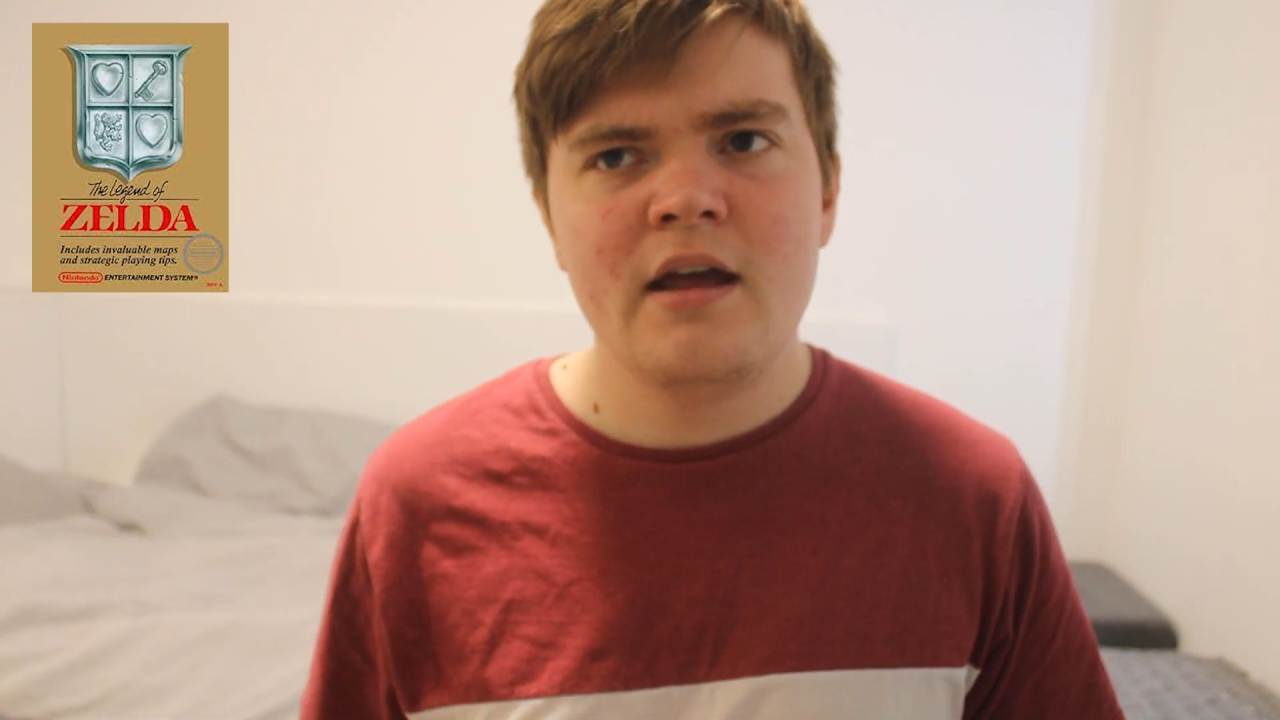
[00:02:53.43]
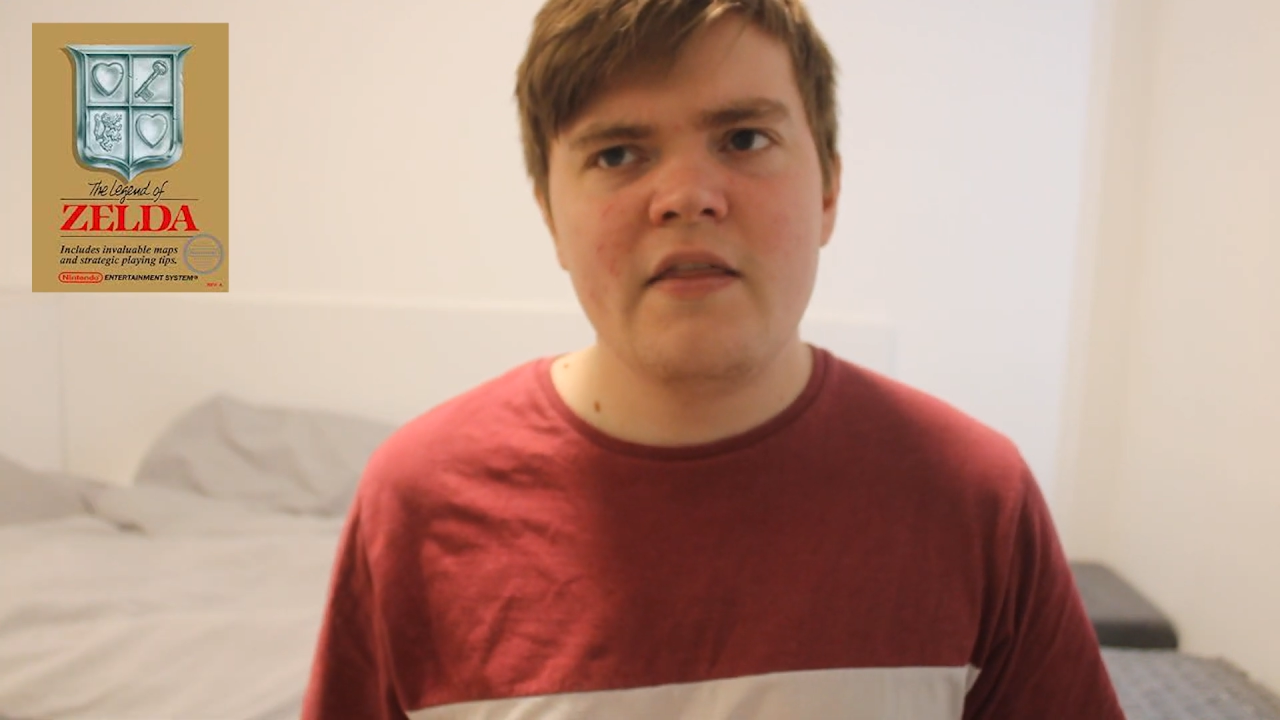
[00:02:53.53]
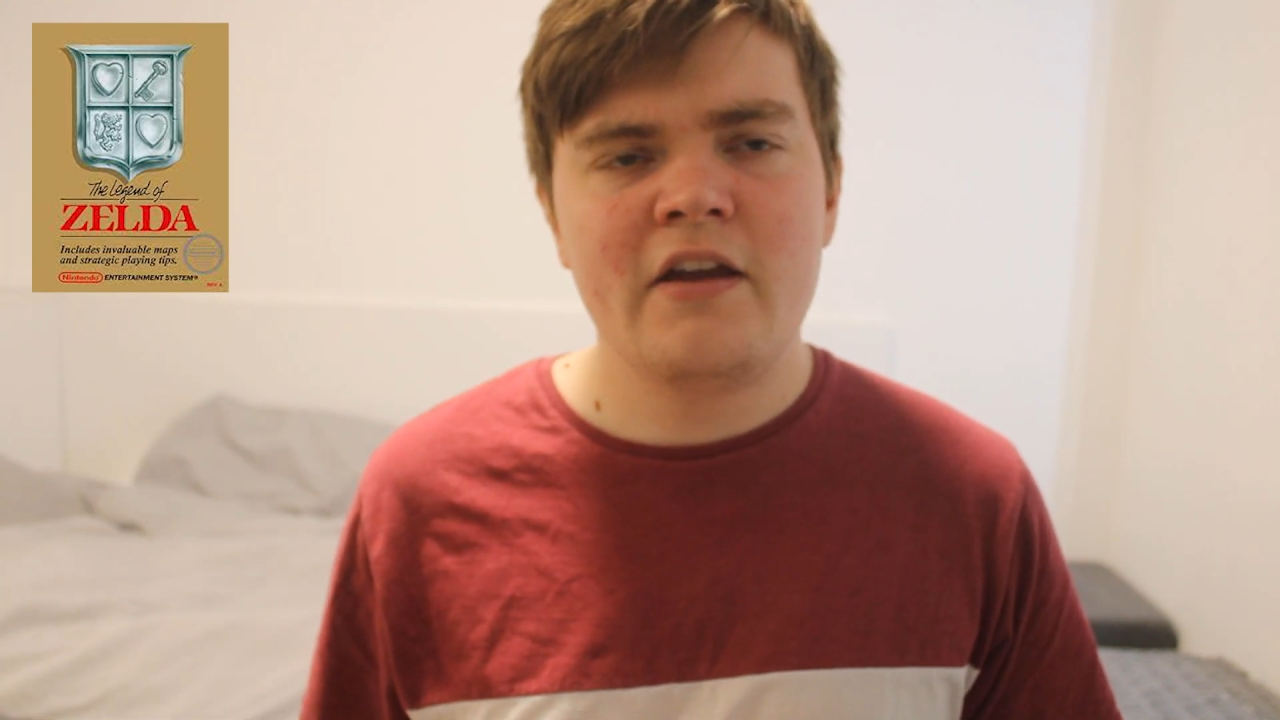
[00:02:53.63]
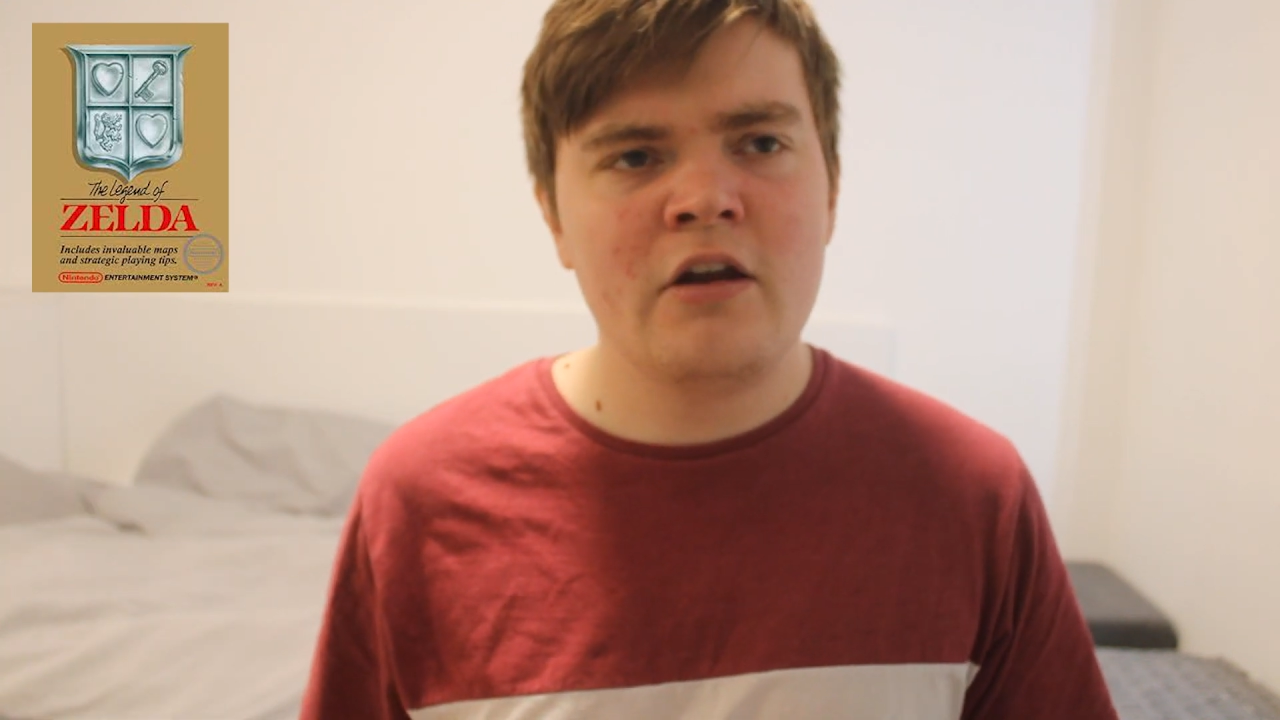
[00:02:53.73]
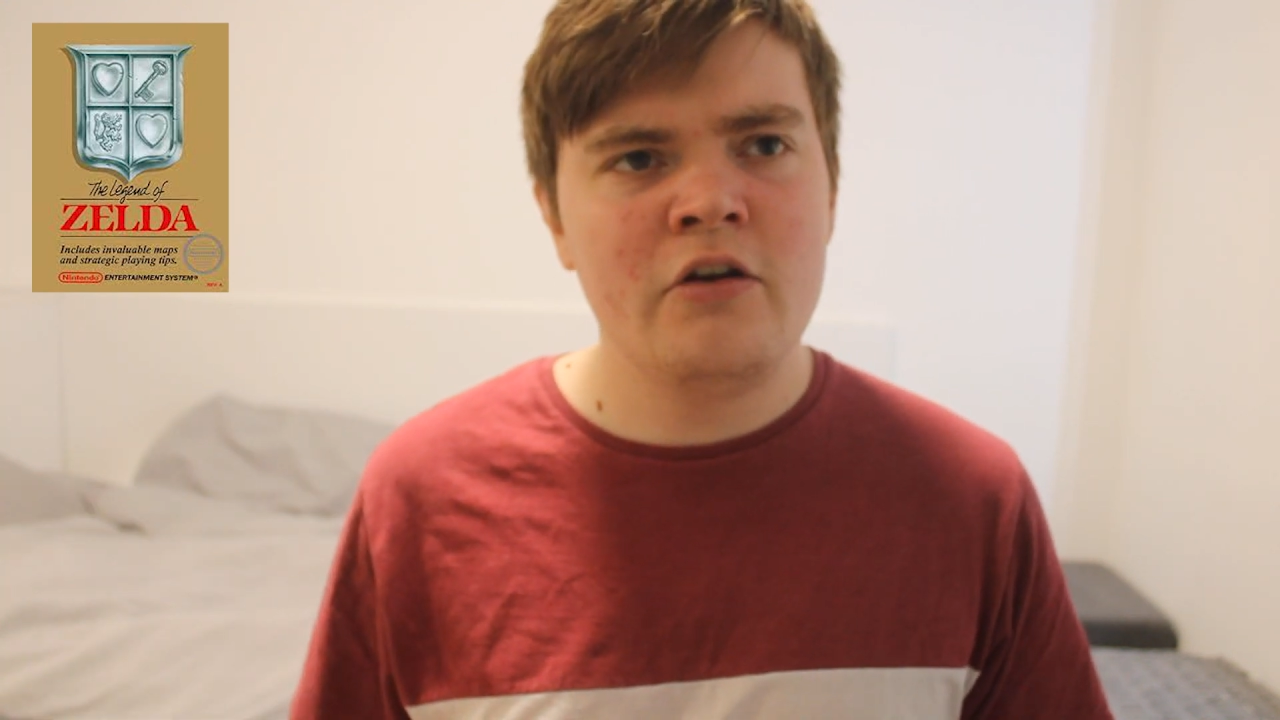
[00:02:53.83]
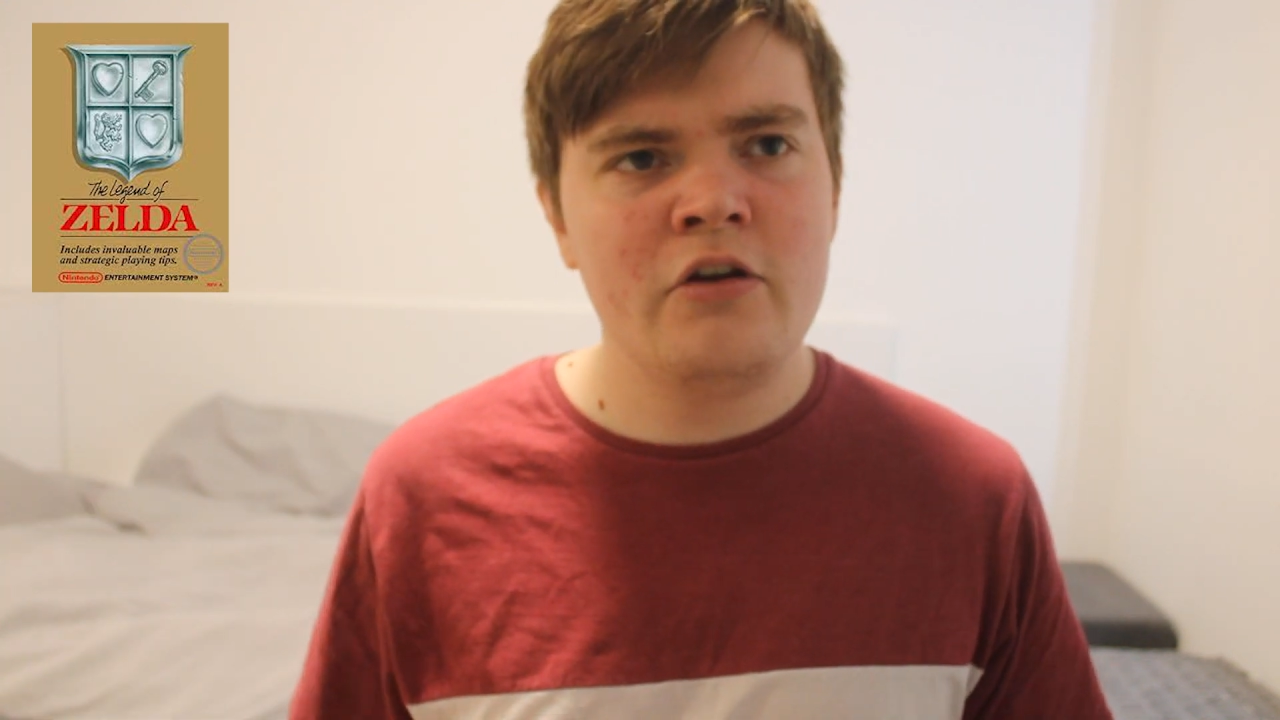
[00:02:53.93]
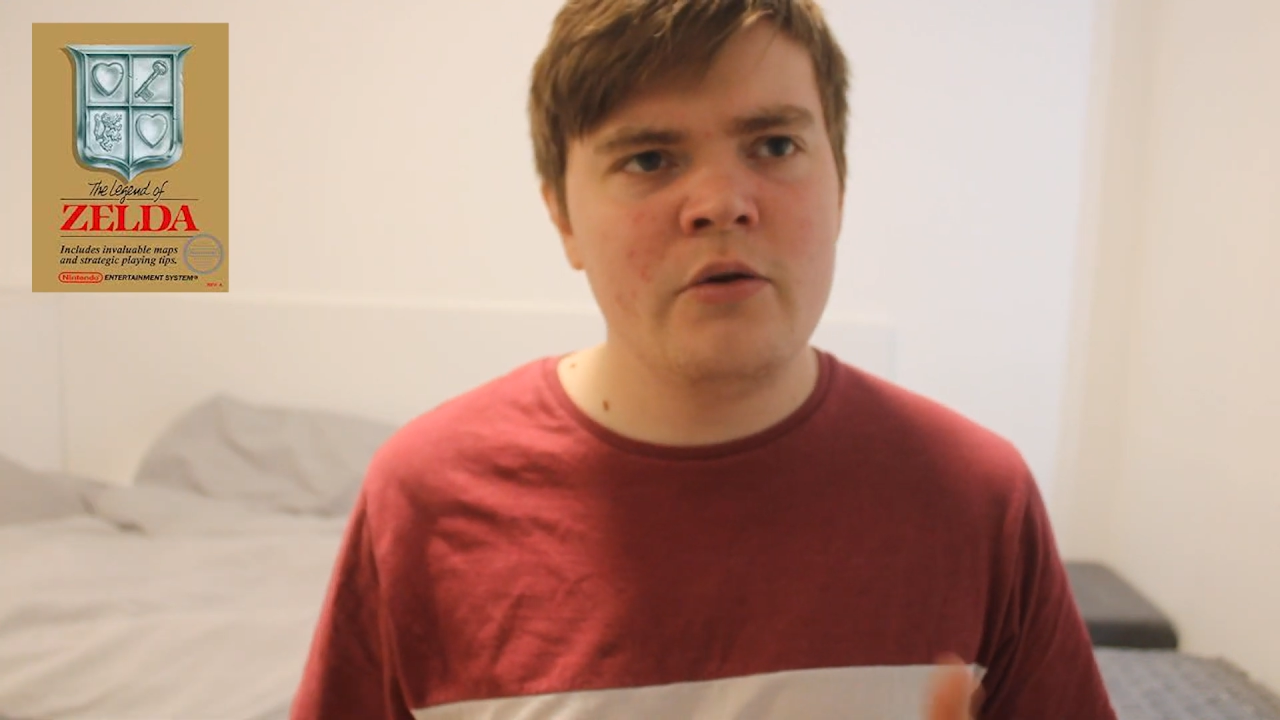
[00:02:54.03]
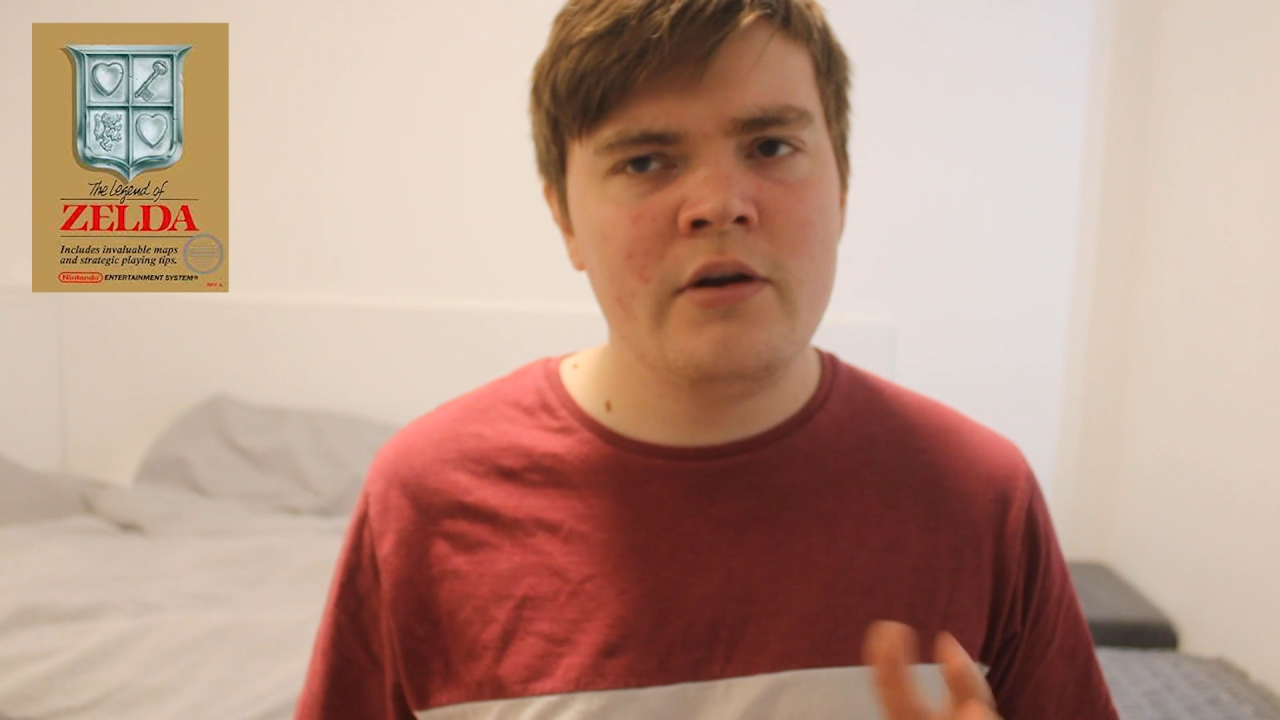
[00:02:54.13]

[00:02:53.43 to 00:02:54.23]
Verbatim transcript: they could do